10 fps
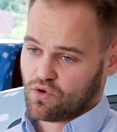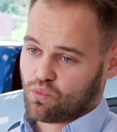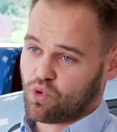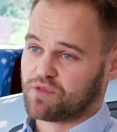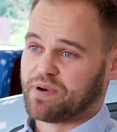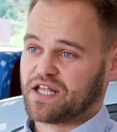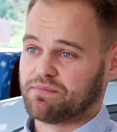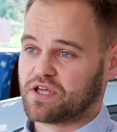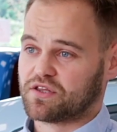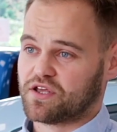What the
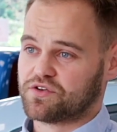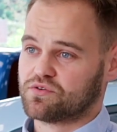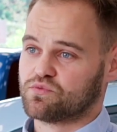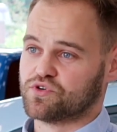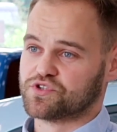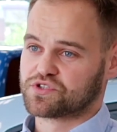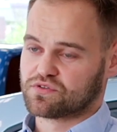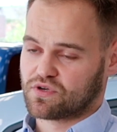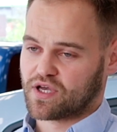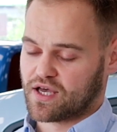pandemic did was
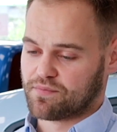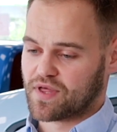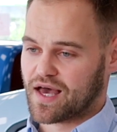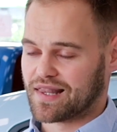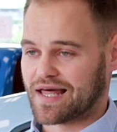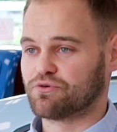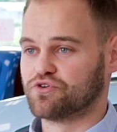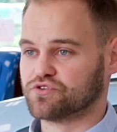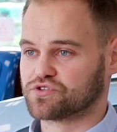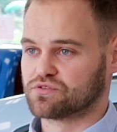allowed
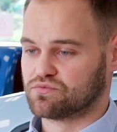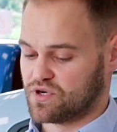us,